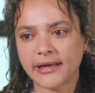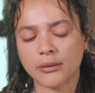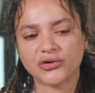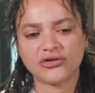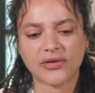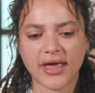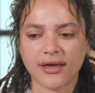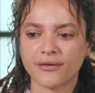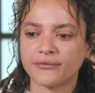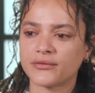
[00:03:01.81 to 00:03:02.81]
language
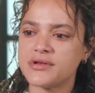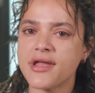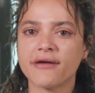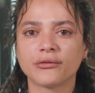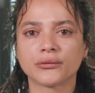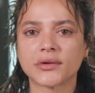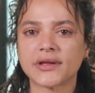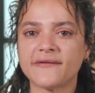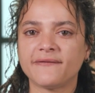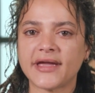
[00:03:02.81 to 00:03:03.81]
thing of never
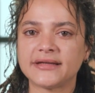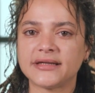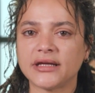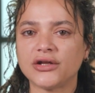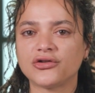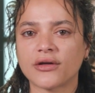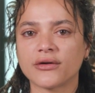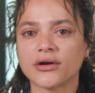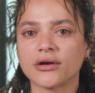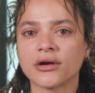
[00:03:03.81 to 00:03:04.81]
really facing each
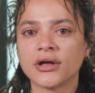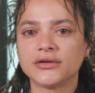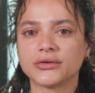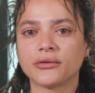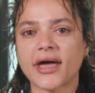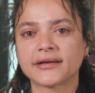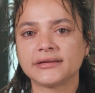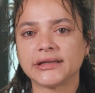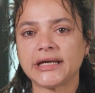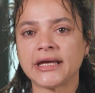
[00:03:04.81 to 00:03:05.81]
other
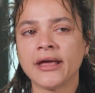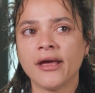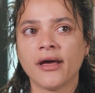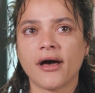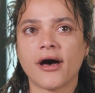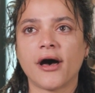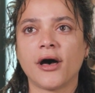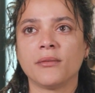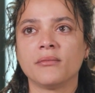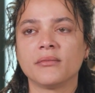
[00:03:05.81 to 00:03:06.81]
directly
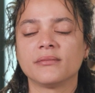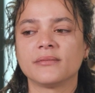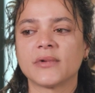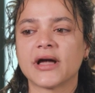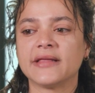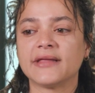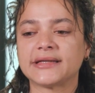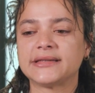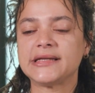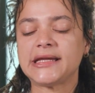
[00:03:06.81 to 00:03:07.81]
um,
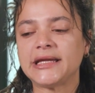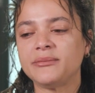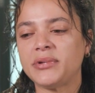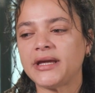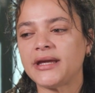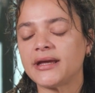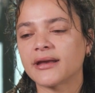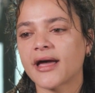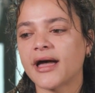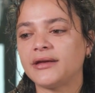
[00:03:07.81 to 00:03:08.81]
unless need be
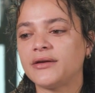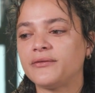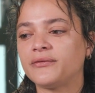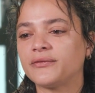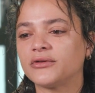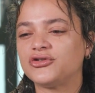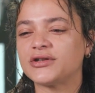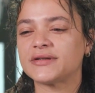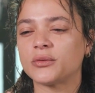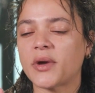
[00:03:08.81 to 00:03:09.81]
and kind of
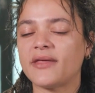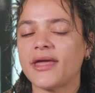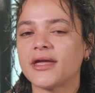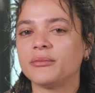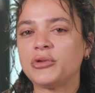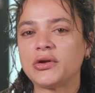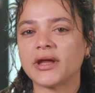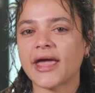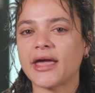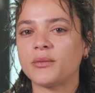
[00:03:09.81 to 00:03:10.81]
just the way they
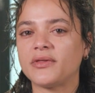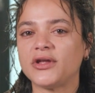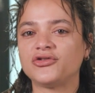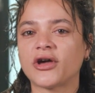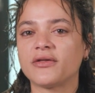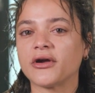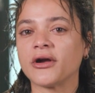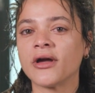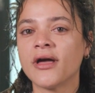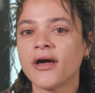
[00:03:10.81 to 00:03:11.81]
communicate with each
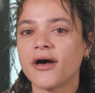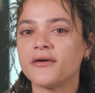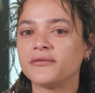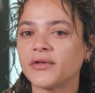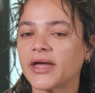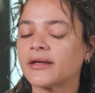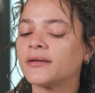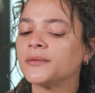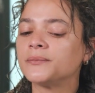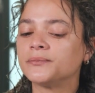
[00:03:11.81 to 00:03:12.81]
other of like
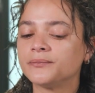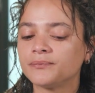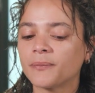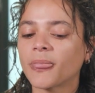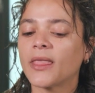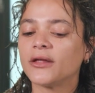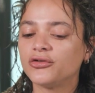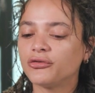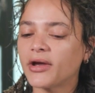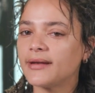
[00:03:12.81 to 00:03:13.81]

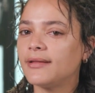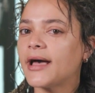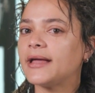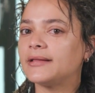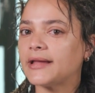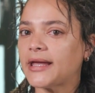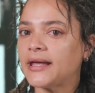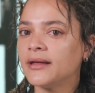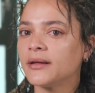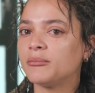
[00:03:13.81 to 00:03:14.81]
tread
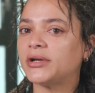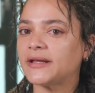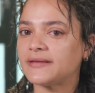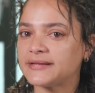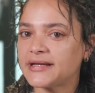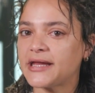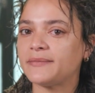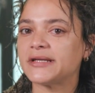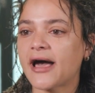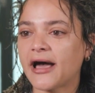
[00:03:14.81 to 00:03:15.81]
lightly, but at the
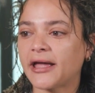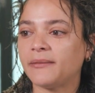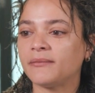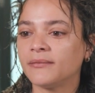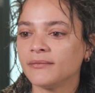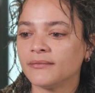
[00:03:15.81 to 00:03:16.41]
same time,